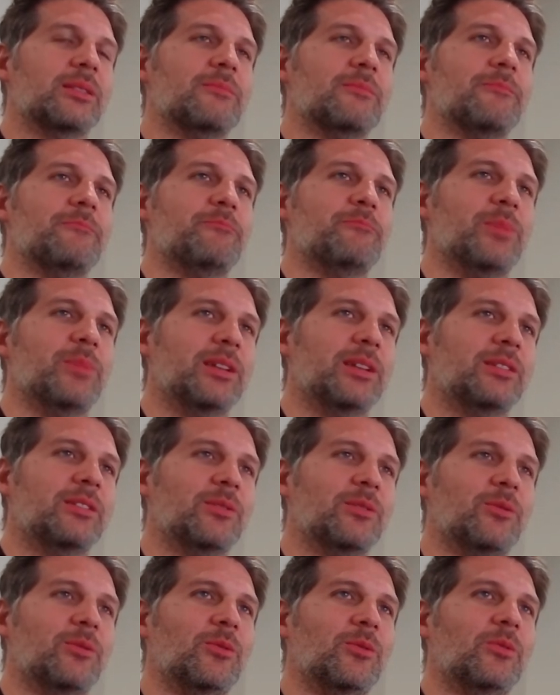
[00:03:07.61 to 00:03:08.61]

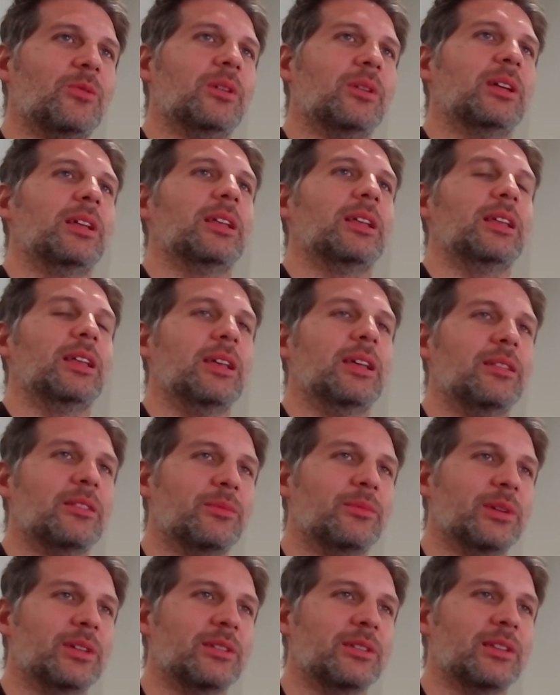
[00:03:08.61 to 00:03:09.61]
mental
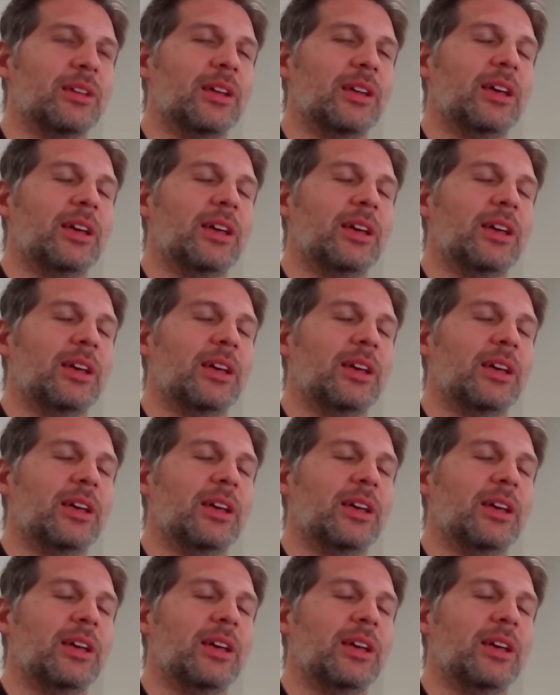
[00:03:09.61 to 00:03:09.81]
element.